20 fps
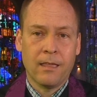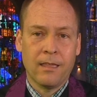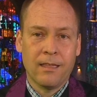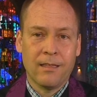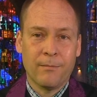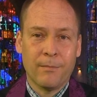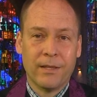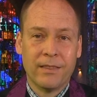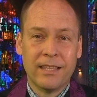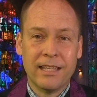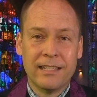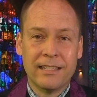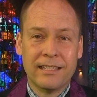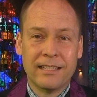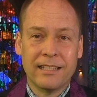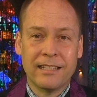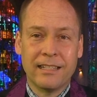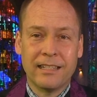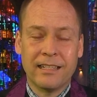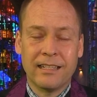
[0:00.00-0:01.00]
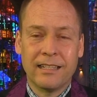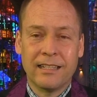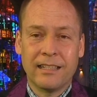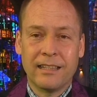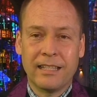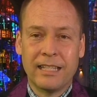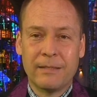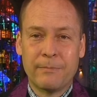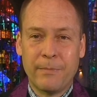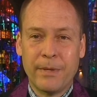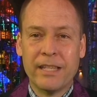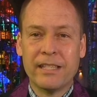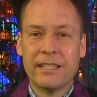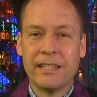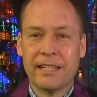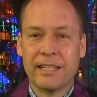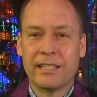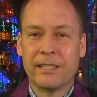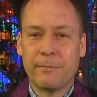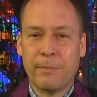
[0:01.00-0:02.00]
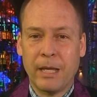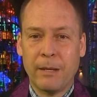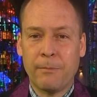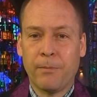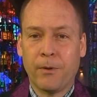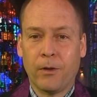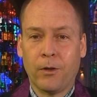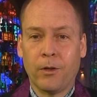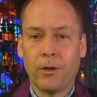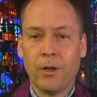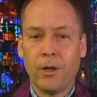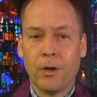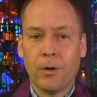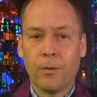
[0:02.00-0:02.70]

But these business people